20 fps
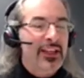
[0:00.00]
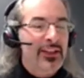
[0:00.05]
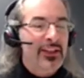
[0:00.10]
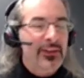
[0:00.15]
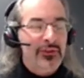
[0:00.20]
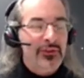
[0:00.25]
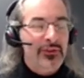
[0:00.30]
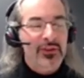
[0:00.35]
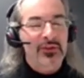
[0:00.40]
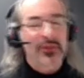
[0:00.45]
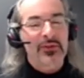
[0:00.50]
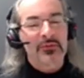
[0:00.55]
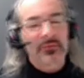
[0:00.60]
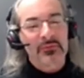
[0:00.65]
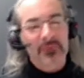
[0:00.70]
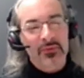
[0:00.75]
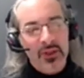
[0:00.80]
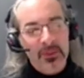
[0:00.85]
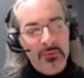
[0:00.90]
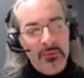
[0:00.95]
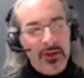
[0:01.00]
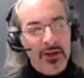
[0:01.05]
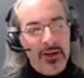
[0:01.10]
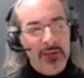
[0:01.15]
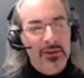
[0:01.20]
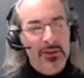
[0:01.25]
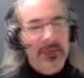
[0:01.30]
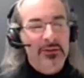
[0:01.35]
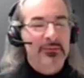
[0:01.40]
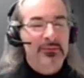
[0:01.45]
tells you no
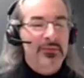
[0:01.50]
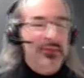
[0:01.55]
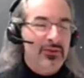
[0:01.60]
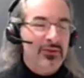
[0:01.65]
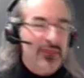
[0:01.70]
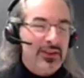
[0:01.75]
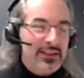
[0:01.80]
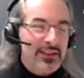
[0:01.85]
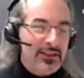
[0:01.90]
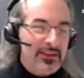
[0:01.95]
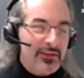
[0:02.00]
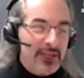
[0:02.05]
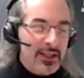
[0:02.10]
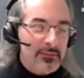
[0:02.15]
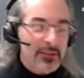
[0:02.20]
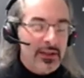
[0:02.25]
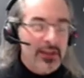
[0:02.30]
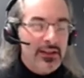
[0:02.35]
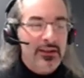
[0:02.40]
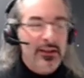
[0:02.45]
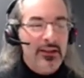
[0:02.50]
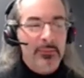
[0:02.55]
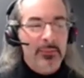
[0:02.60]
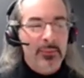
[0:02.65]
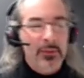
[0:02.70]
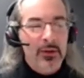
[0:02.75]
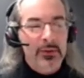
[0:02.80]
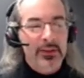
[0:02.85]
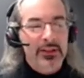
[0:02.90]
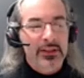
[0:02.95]
problem. You just divide by the
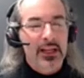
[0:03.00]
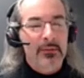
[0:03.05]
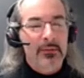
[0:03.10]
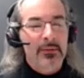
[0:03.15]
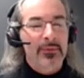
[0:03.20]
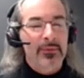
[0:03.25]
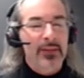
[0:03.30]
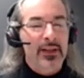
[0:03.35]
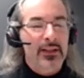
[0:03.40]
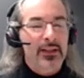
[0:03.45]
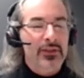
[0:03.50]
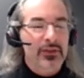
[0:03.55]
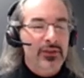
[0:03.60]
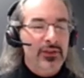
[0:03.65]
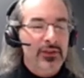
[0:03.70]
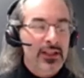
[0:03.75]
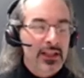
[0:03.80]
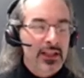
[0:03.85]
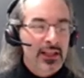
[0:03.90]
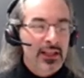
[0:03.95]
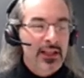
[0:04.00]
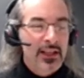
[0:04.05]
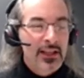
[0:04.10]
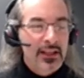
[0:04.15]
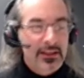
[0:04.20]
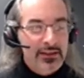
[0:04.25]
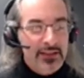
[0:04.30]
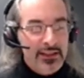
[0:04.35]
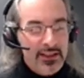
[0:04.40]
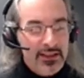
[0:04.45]
appropriate gamma function.
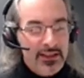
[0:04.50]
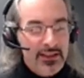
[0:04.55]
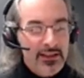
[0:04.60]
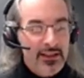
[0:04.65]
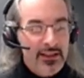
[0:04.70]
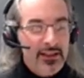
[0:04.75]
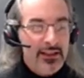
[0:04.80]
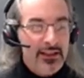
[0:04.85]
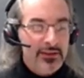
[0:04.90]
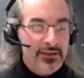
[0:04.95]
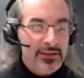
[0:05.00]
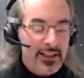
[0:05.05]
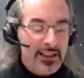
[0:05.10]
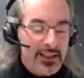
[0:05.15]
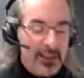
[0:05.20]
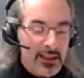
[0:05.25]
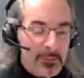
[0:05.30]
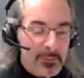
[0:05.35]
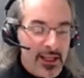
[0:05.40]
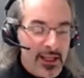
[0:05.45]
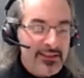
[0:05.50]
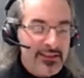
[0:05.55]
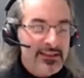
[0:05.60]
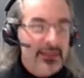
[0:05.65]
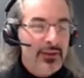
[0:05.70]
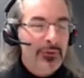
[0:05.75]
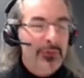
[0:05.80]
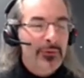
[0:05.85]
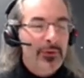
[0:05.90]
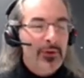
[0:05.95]
Then uh, you take a Laplace
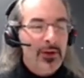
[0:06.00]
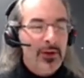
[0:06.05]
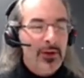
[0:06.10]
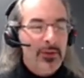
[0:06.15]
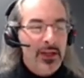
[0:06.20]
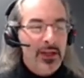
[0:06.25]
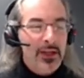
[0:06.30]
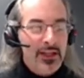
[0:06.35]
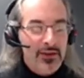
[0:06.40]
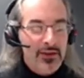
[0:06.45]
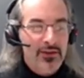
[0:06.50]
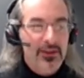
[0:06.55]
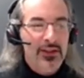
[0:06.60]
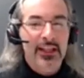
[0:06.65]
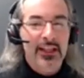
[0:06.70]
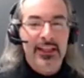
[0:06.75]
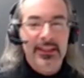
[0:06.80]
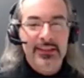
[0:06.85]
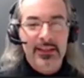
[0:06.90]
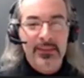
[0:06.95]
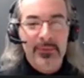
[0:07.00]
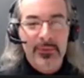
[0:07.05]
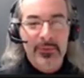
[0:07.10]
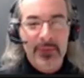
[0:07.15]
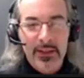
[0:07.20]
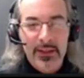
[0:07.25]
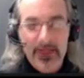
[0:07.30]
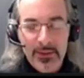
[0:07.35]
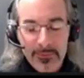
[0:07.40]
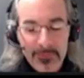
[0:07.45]
transform and you're going to get
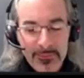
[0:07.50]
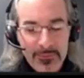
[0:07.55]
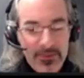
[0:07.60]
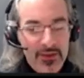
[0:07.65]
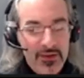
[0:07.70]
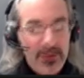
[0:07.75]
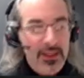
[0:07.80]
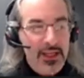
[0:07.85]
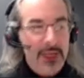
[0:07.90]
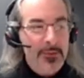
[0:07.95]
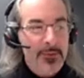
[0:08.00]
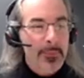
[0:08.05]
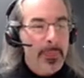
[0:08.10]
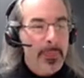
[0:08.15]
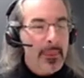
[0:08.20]
something, okay?